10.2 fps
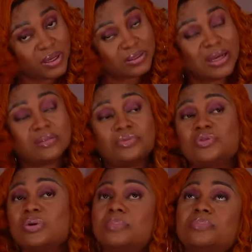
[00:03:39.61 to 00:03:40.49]
Now, the reason
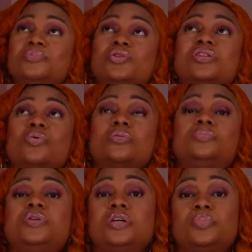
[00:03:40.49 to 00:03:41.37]
I'm using the word
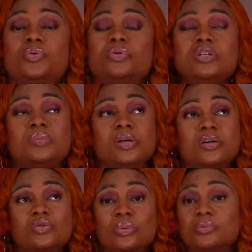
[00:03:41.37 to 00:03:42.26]
people is because
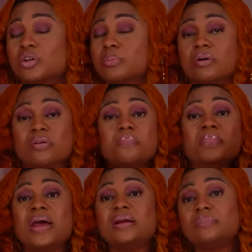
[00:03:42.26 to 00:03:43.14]
we're going to talk about the
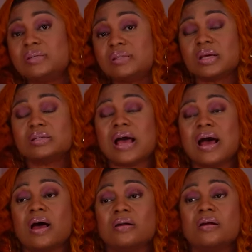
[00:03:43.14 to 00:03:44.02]
men mistakes
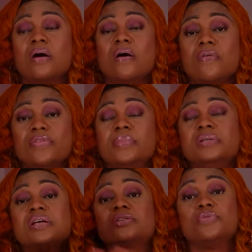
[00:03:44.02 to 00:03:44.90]
and the
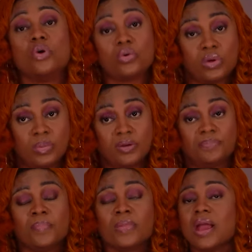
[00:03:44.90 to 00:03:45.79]
mistakes for women.
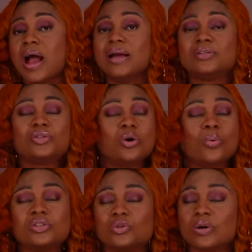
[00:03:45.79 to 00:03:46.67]
I do not want
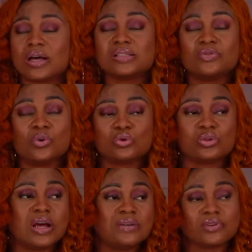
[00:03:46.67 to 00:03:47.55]
to look as if, oh, today
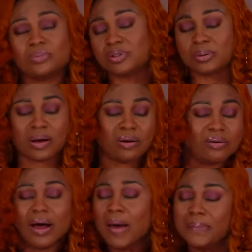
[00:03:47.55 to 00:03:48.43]
I've come to talk about, oh,
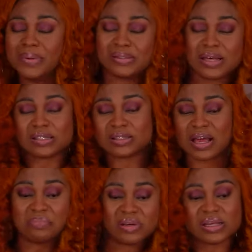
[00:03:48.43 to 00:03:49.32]
mistakes, 10
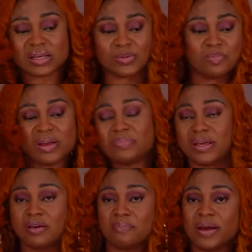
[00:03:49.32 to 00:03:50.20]
mistakes men make
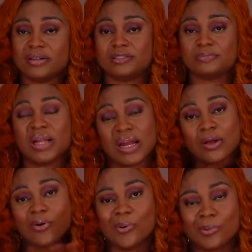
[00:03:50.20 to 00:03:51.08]
in bed, and I
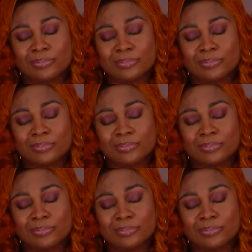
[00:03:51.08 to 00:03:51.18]
go home.